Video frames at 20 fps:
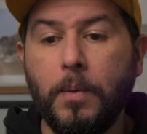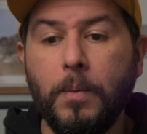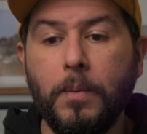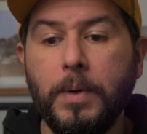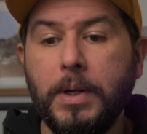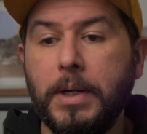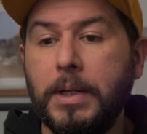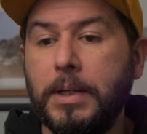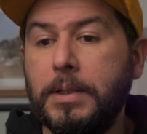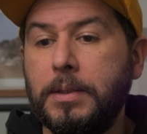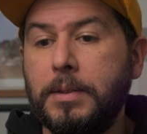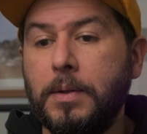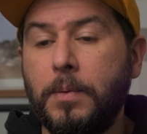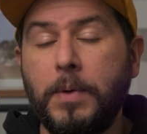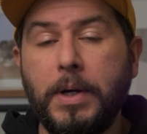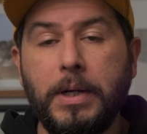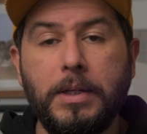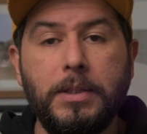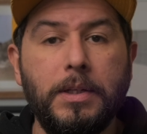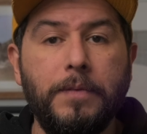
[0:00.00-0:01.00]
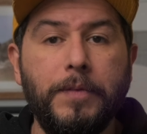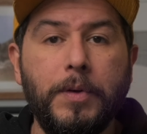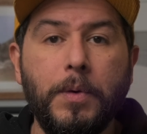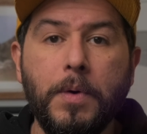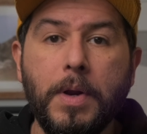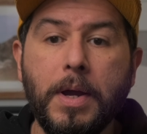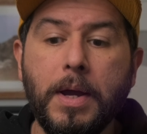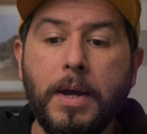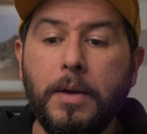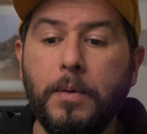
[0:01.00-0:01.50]
what is Rec.
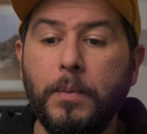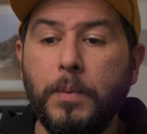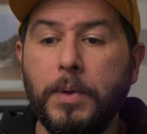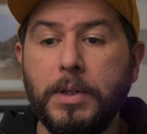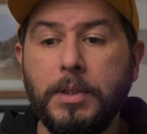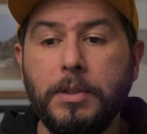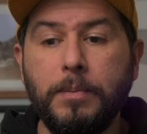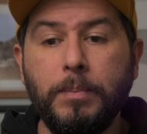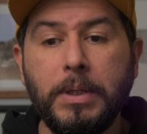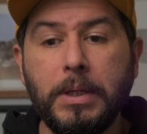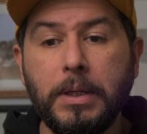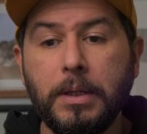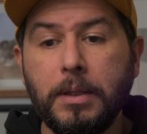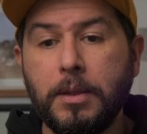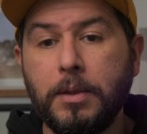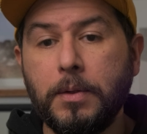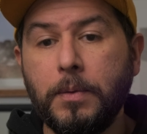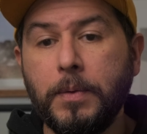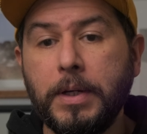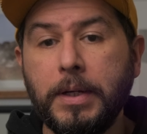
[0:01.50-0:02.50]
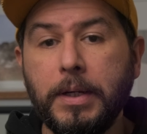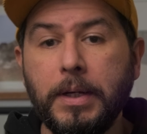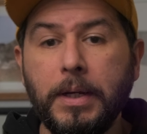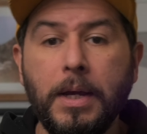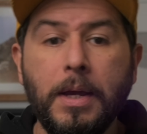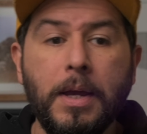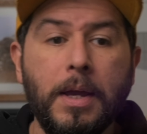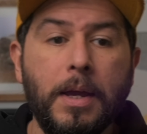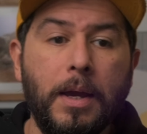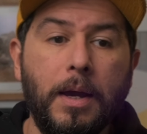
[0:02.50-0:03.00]
709, what is P3,
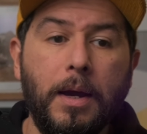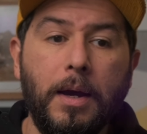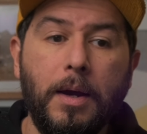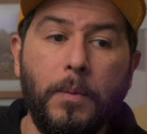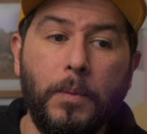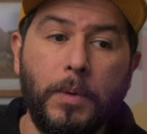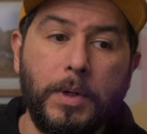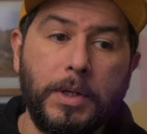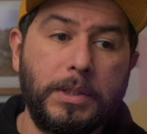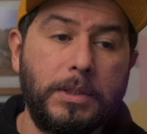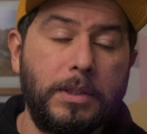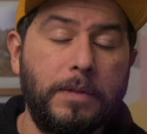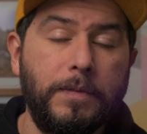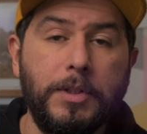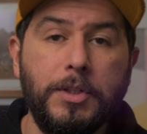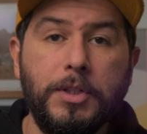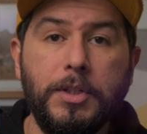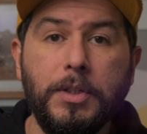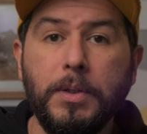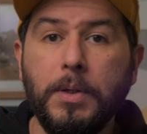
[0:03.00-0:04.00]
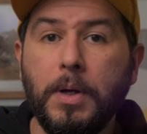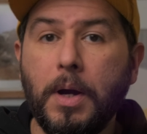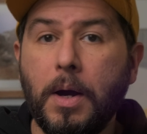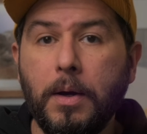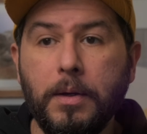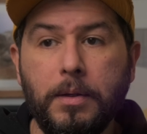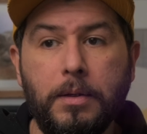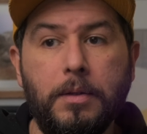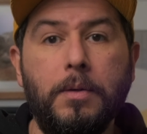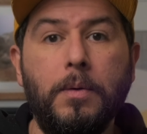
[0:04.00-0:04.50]
what is Da Vinci,
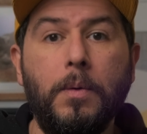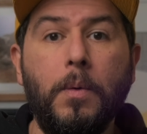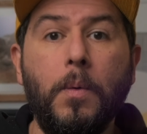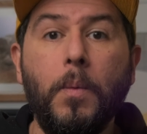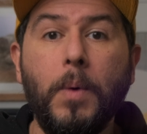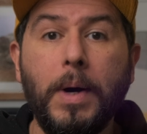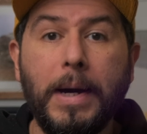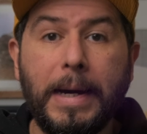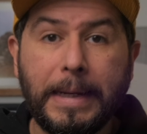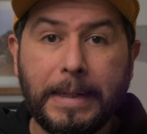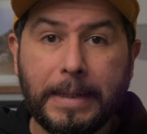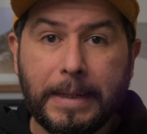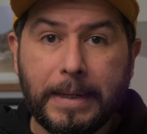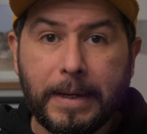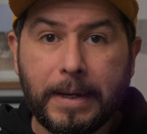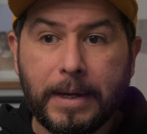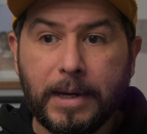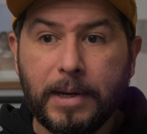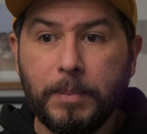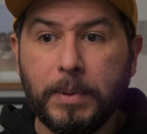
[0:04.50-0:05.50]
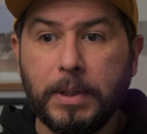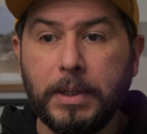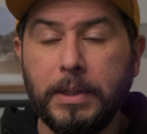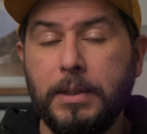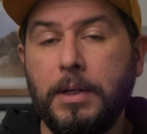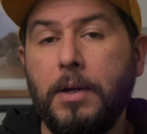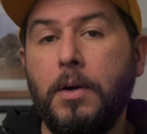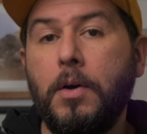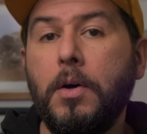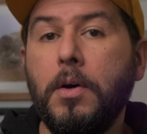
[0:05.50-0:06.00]
wide
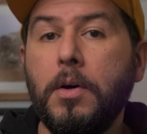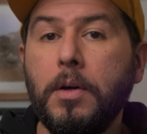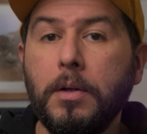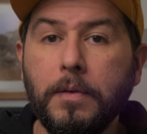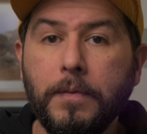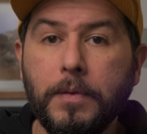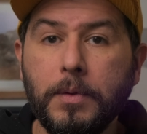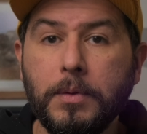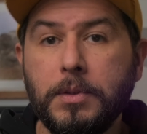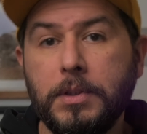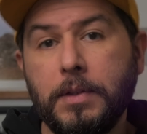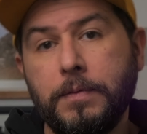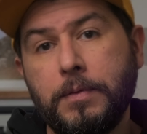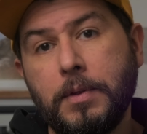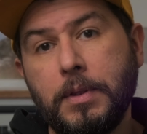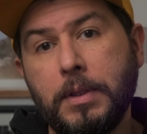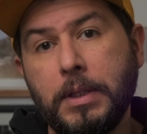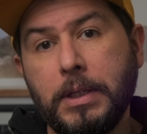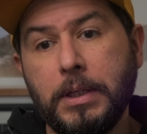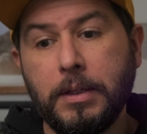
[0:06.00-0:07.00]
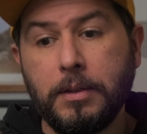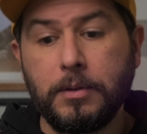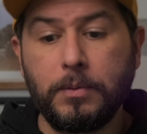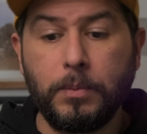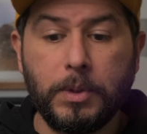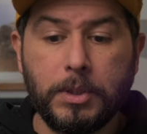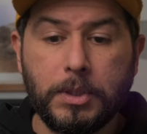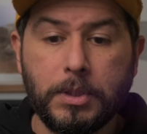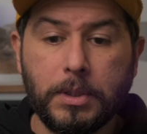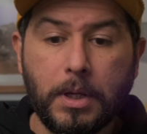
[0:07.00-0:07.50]
gamut, all of those different things,
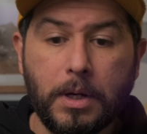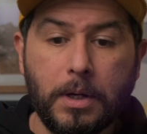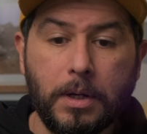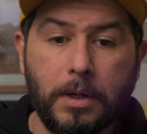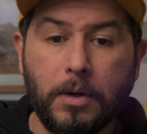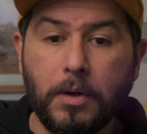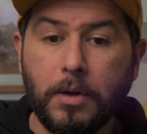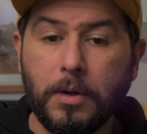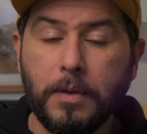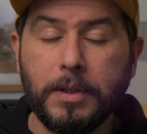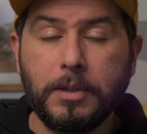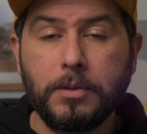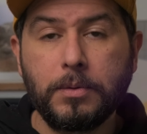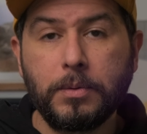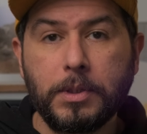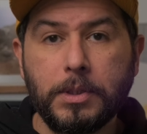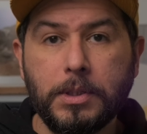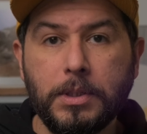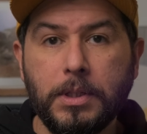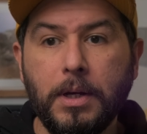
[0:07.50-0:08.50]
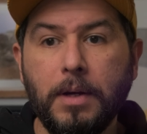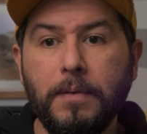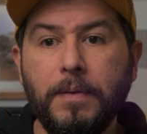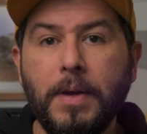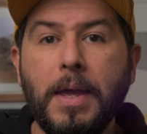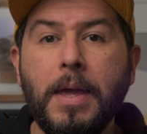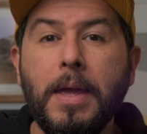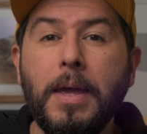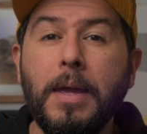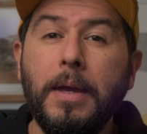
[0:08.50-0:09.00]
what's log, all this sort of stuff.
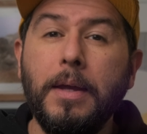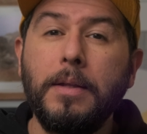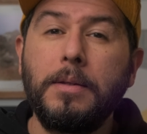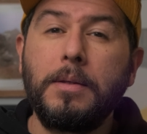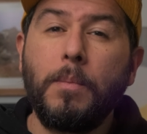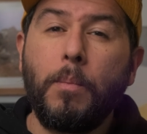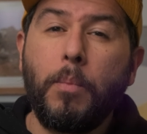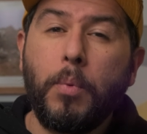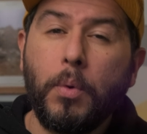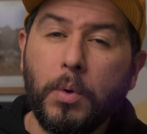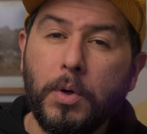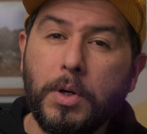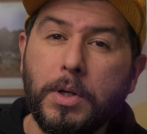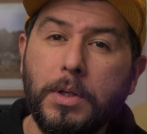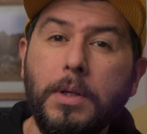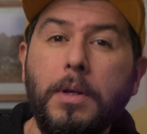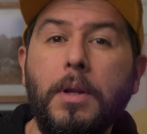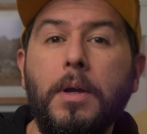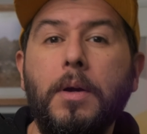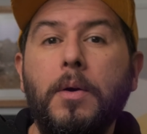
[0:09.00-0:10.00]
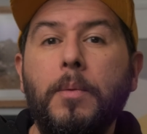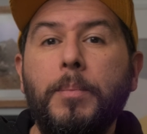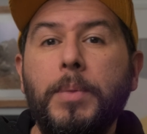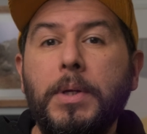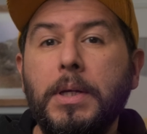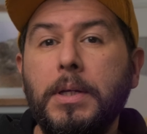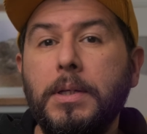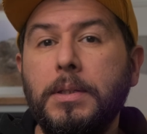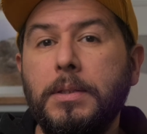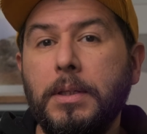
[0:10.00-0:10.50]
It's important to know
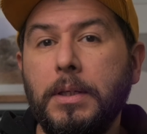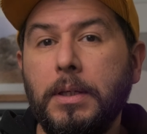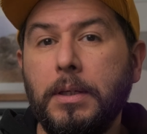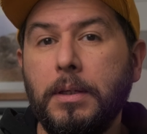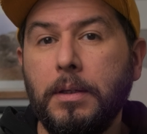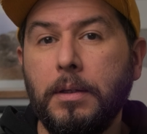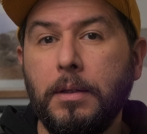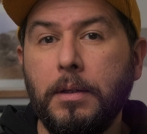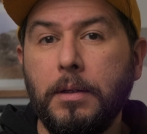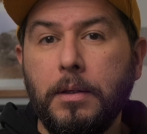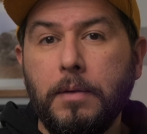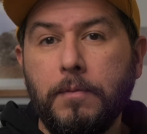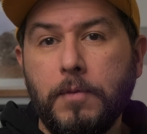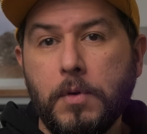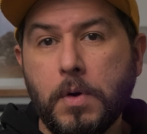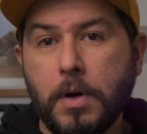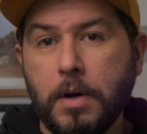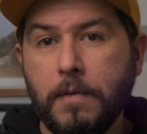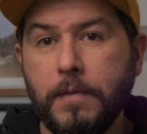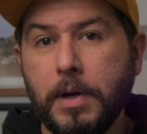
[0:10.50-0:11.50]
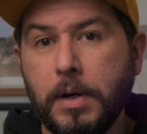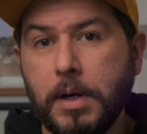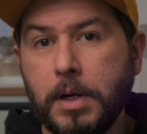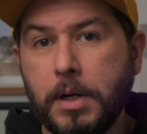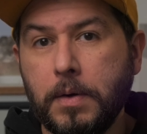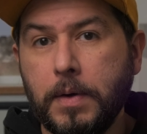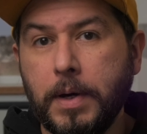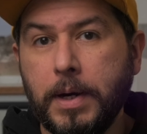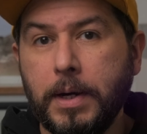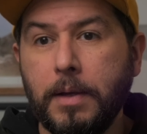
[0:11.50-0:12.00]
because if you are very
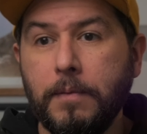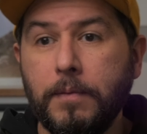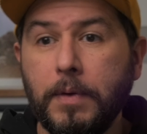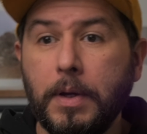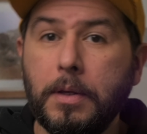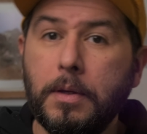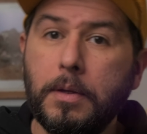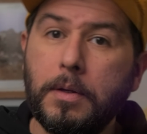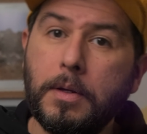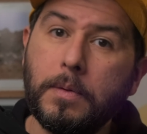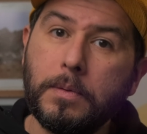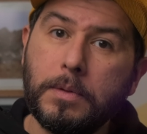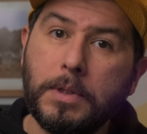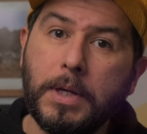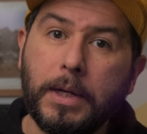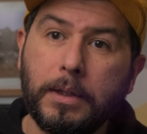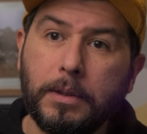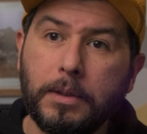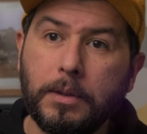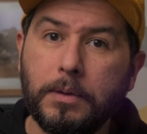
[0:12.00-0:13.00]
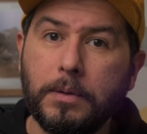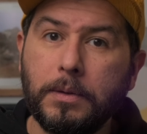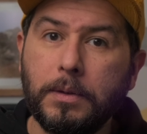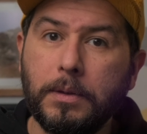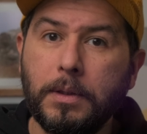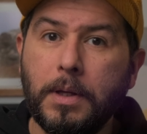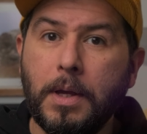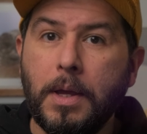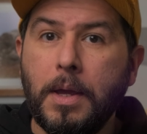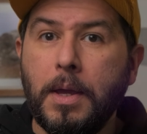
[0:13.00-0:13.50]
creative and you know technical,